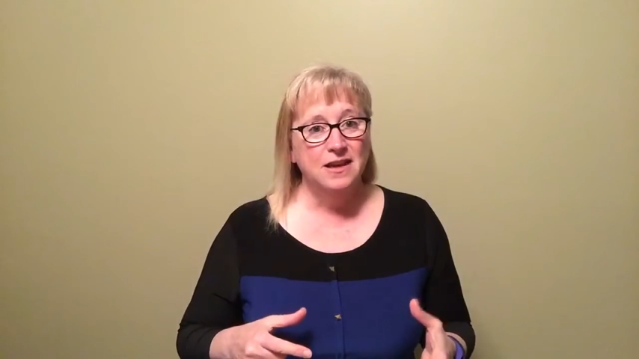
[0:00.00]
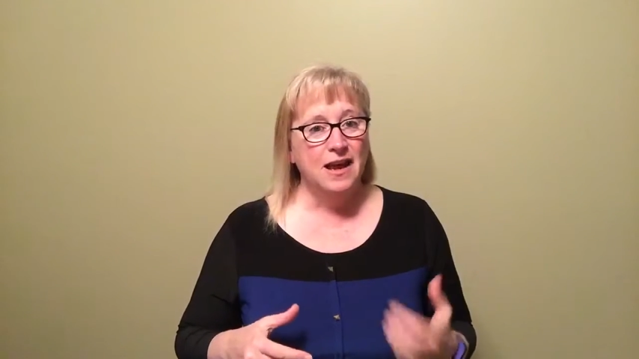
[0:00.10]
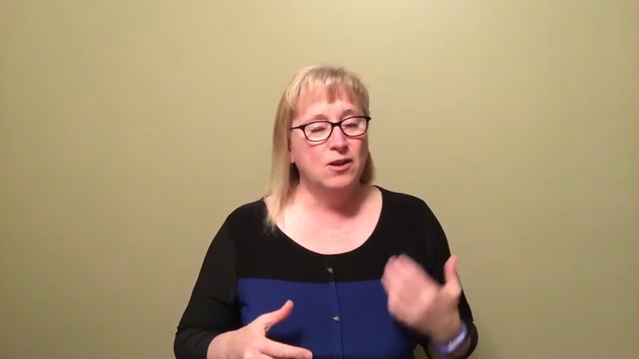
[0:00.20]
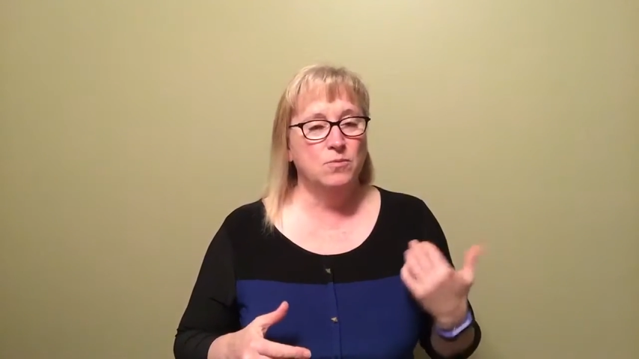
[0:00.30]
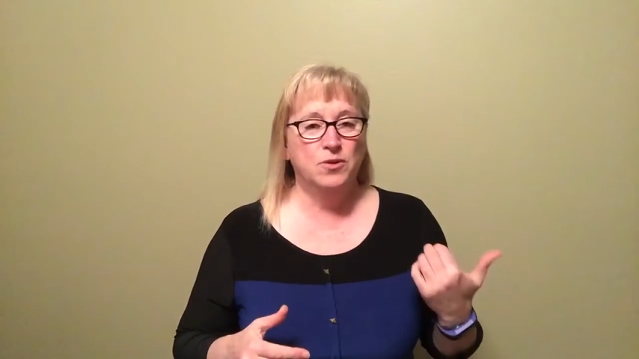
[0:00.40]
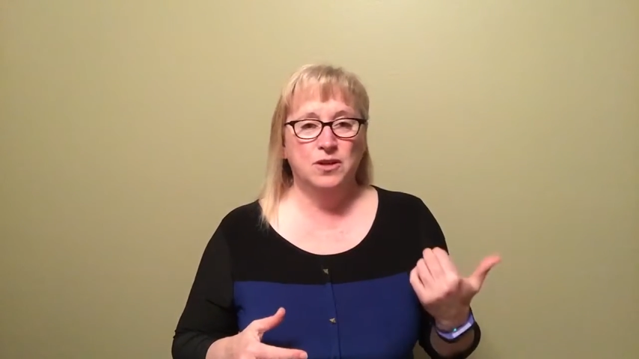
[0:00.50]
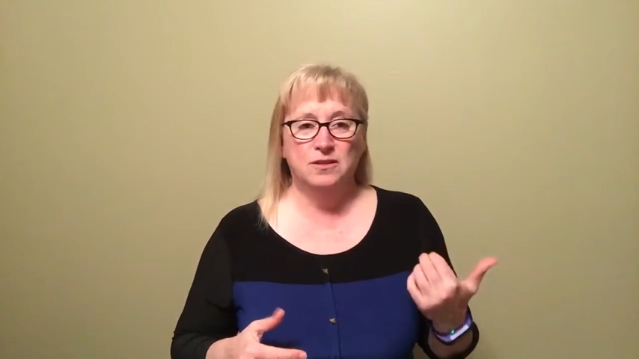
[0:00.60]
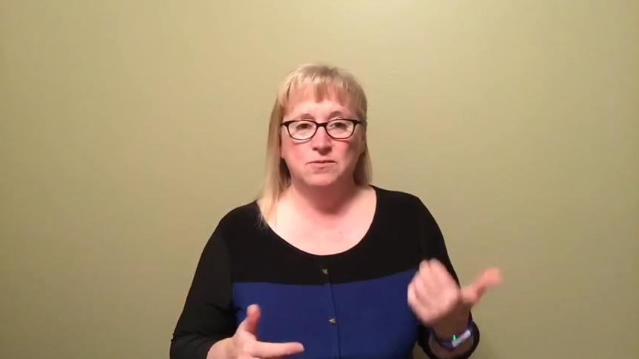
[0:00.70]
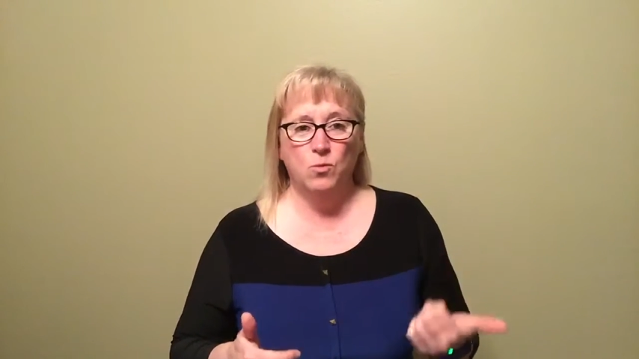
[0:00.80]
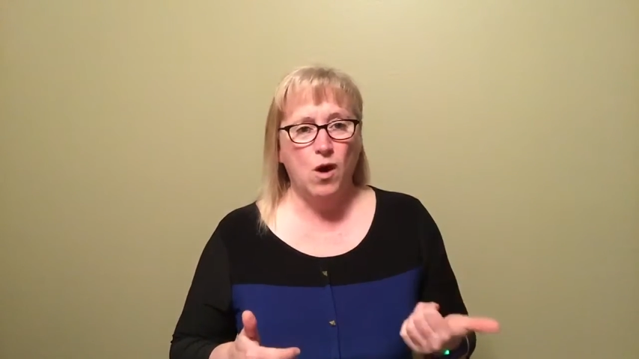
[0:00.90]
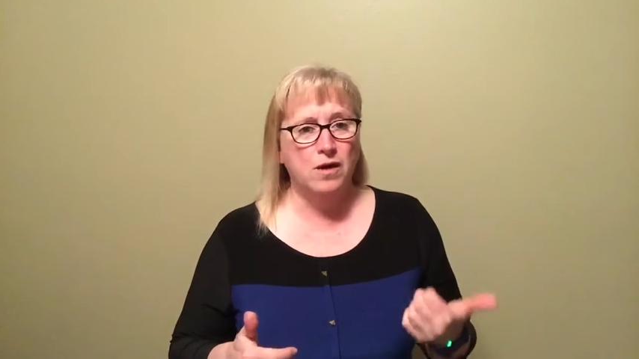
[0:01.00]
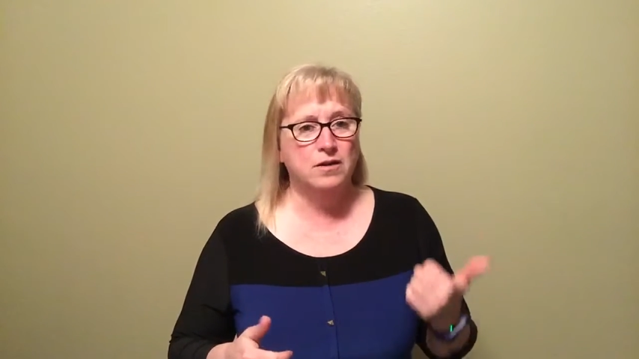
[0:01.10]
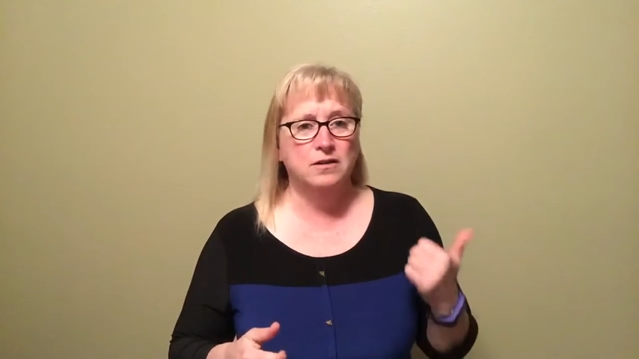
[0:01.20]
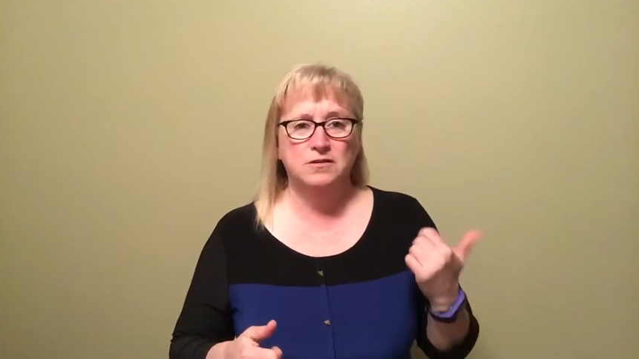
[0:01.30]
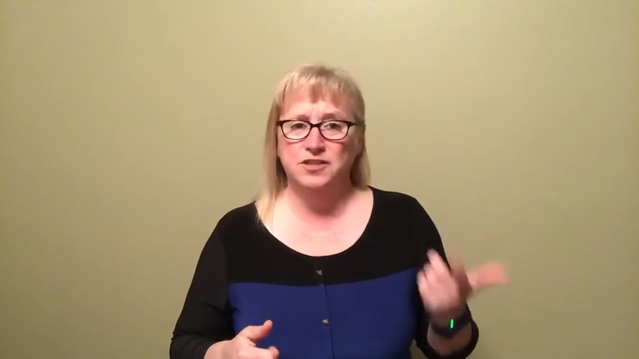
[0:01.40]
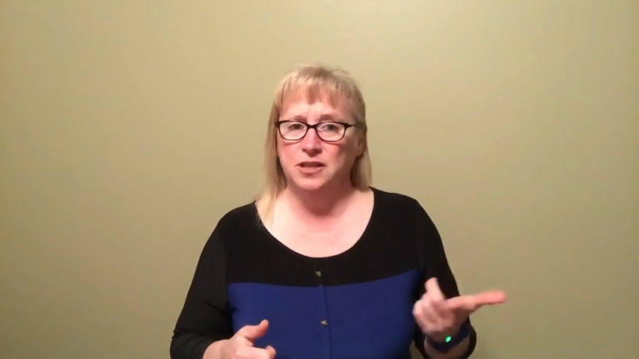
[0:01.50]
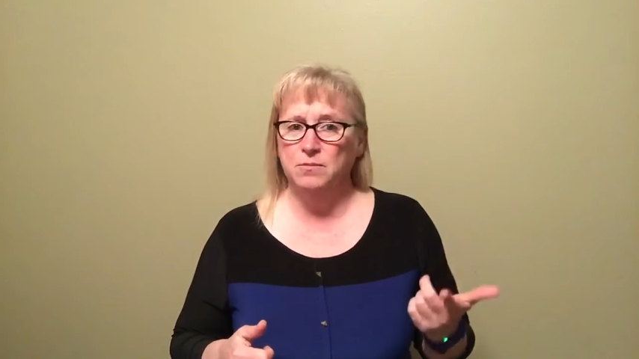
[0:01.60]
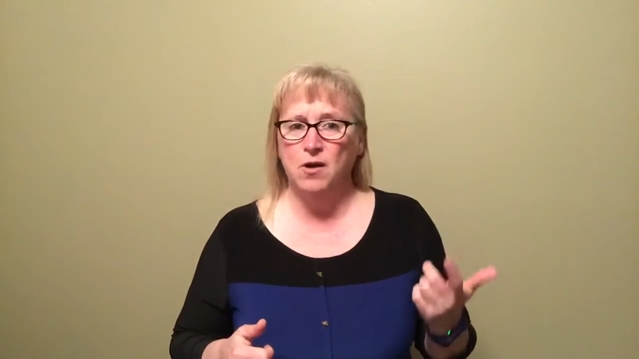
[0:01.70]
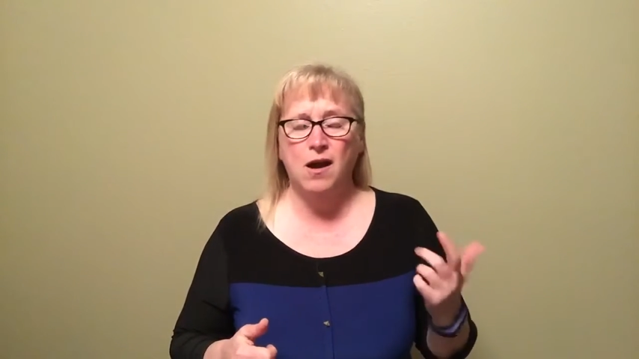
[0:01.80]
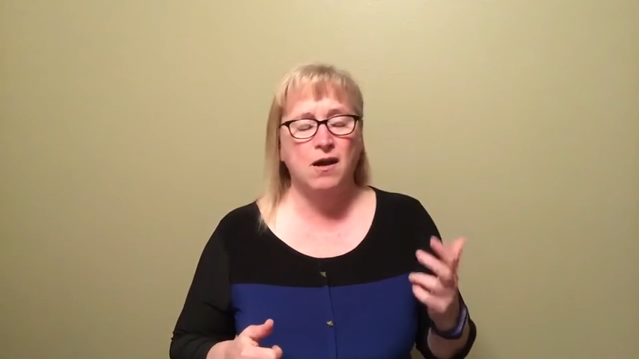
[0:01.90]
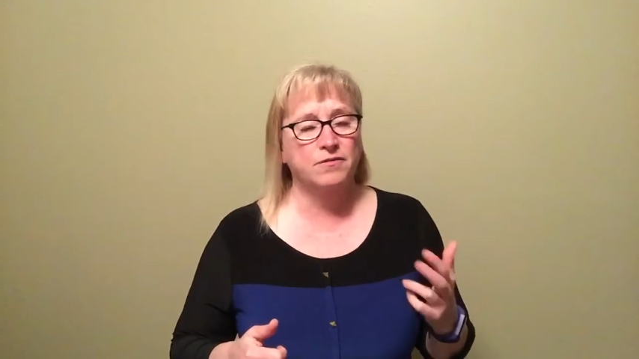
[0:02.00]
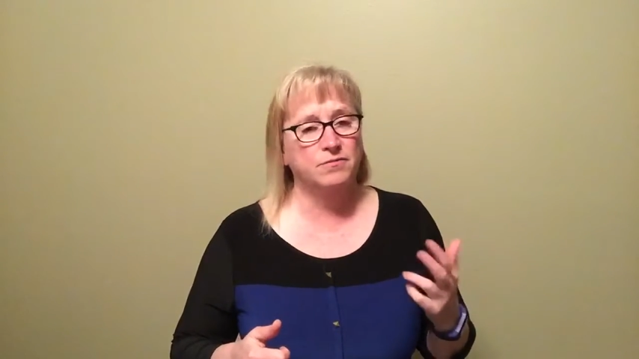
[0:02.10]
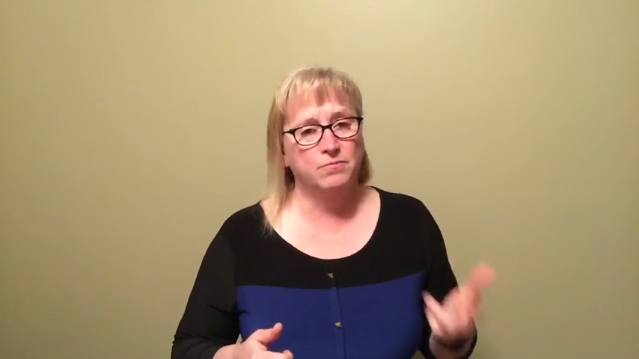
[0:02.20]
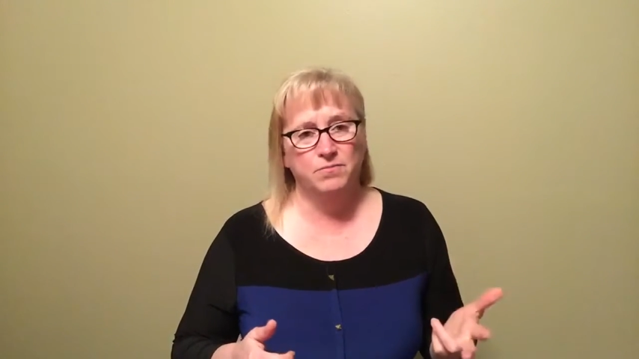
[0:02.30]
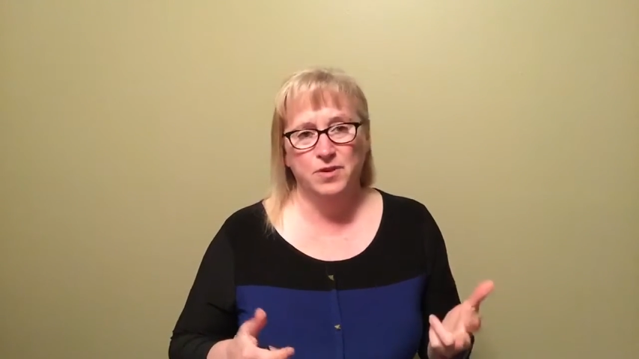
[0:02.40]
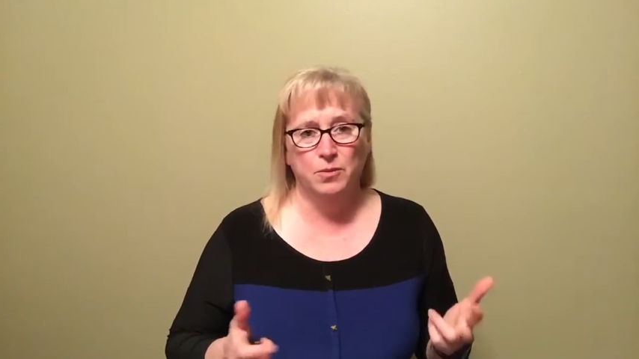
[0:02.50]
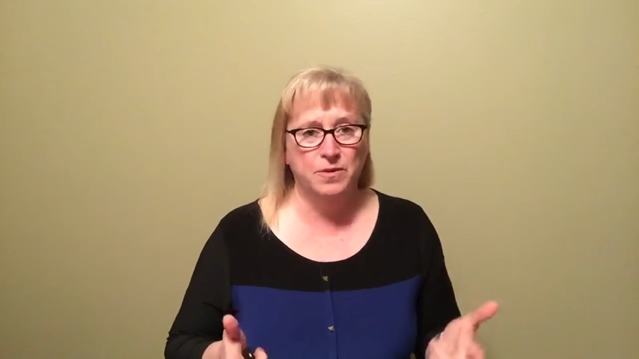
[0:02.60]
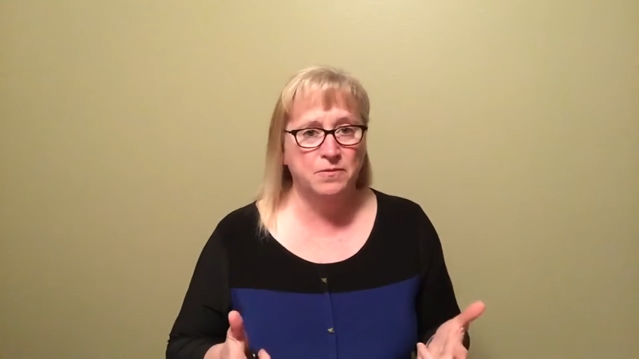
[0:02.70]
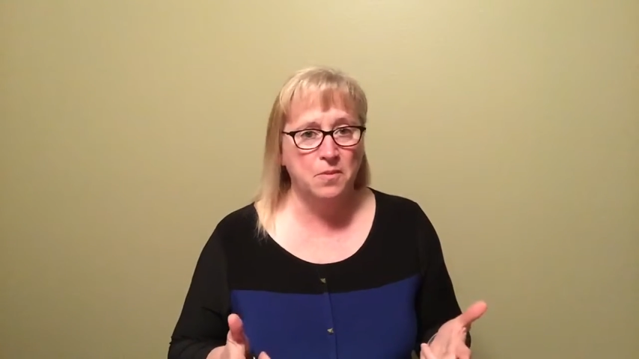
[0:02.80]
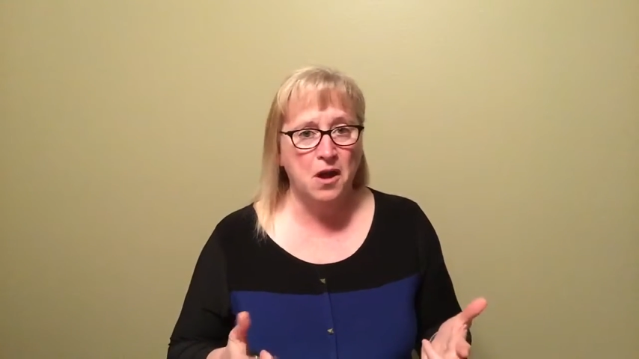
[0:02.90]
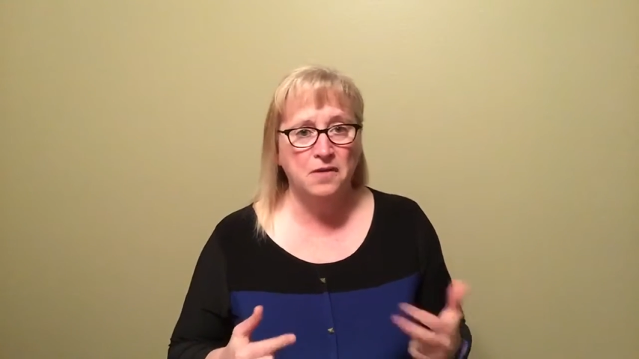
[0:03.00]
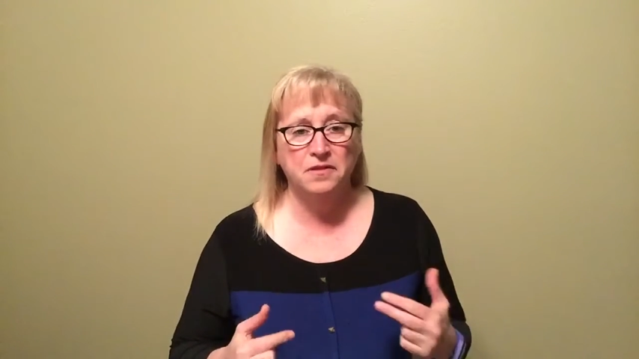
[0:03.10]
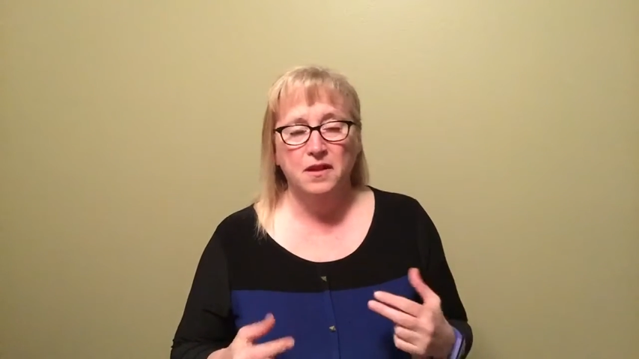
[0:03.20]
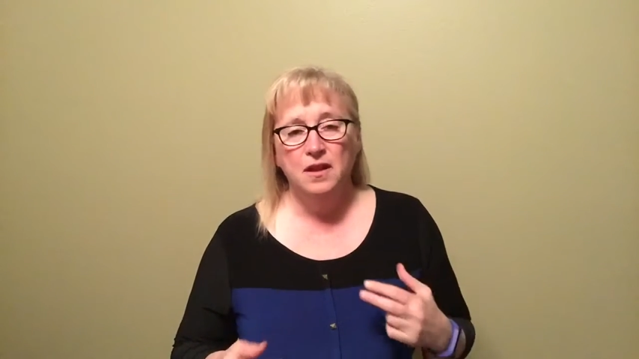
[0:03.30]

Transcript: I don't put water, chicken broth, beef broth.